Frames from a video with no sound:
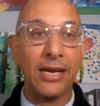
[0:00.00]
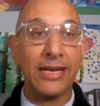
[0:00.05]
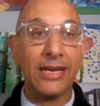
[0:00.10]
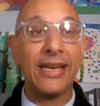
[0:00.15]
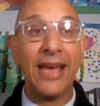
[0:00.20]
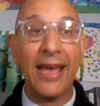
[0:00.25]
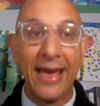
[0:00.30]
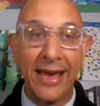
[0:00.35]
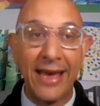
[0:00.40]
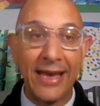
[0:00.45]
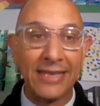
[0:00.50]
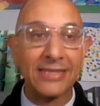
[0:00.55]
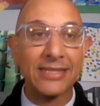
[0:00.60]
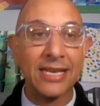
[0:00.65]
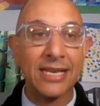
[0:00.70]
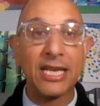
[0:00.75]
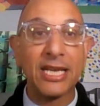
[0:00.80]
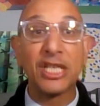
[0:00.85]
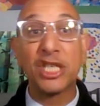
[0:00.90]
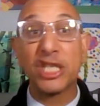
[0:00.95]
It
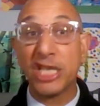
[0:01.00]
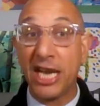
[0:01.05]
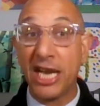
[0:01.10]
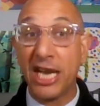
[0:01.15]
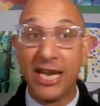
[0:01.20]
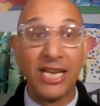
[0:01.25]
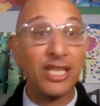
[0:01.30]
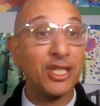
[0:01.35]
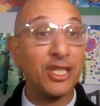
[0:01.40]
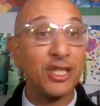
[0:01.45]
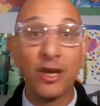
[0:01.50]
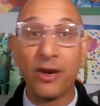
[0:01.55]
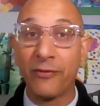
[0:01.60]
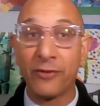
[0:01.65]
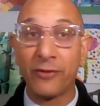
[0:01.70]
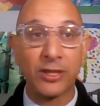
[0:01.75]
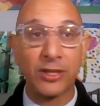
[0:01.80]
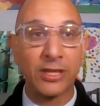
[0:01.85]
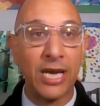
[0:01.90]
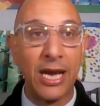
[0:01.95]
has changed
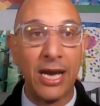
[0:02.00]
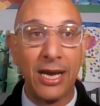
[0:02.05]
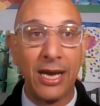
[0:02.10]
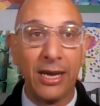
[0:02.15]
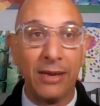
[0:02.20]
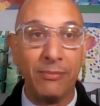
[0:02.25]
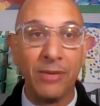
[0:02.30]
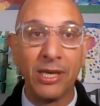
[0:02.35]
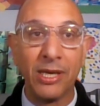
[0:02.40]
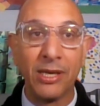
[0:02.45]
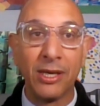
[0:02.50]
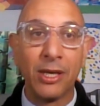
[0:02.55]
over time.